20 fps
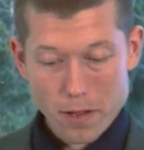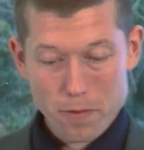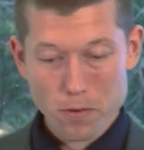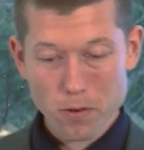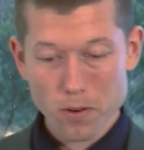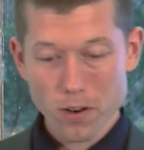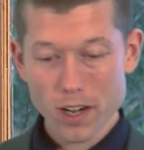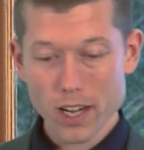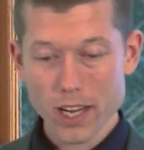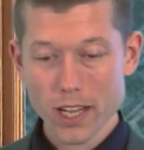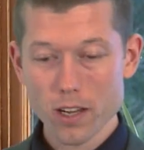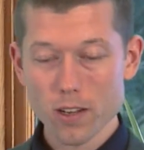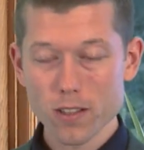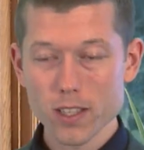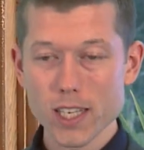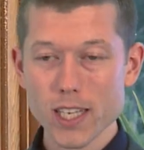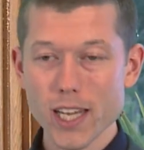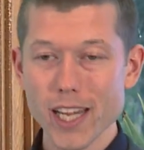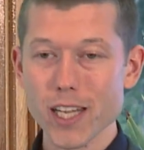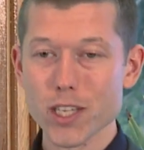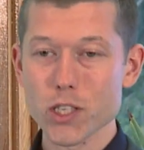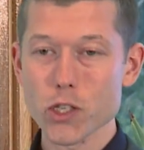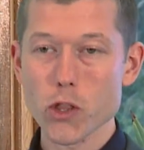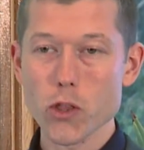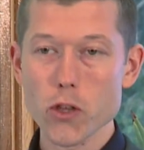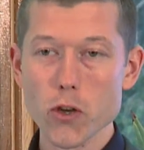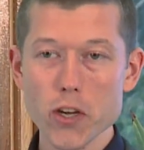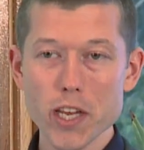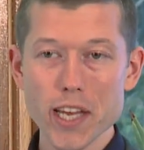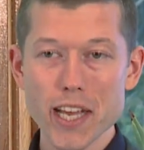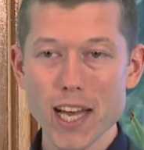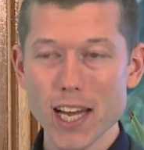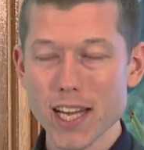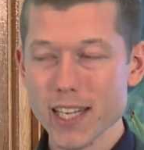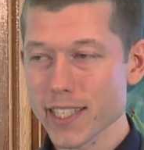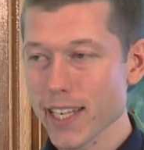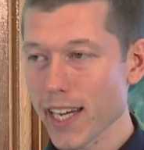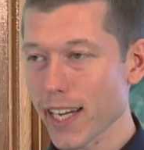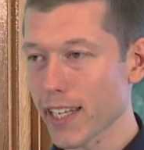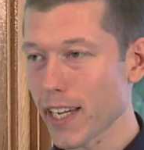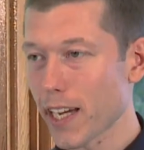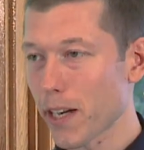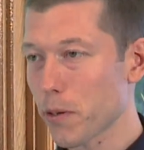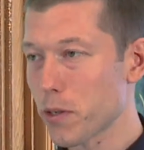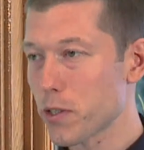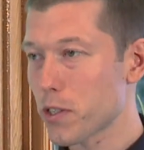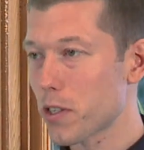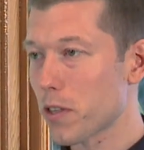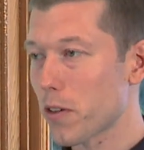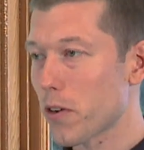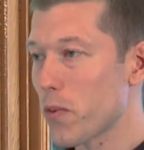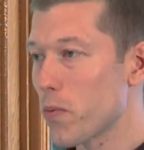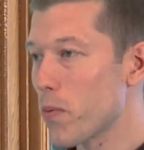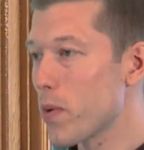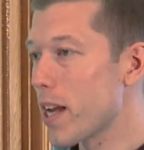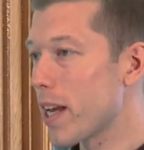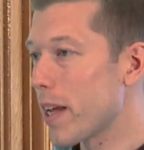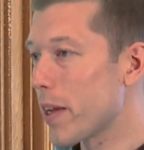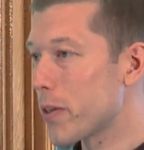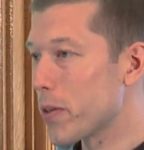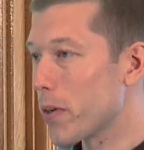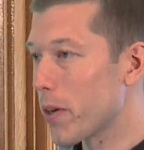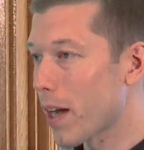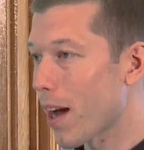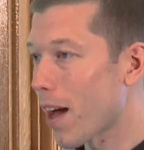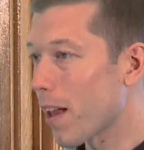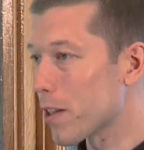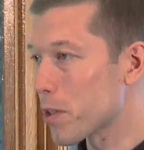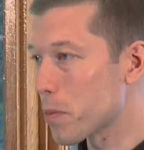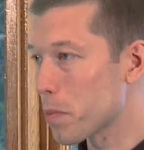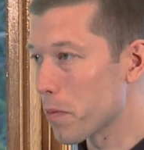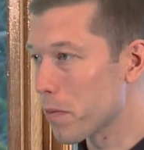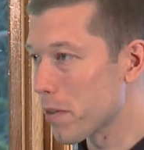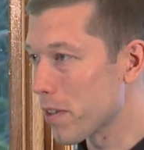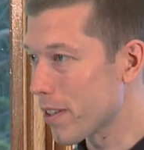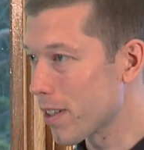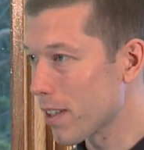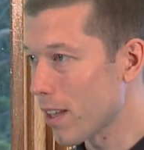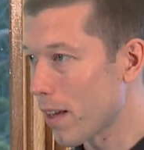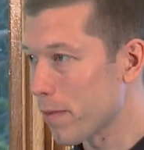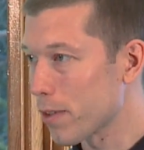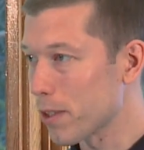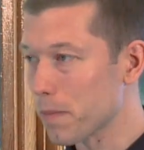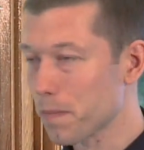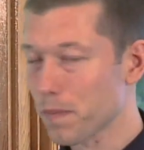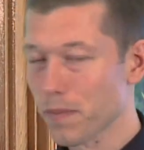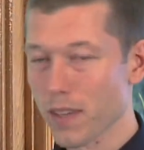for it, it only takes 30 contact hours to learn reading to a college proficient level.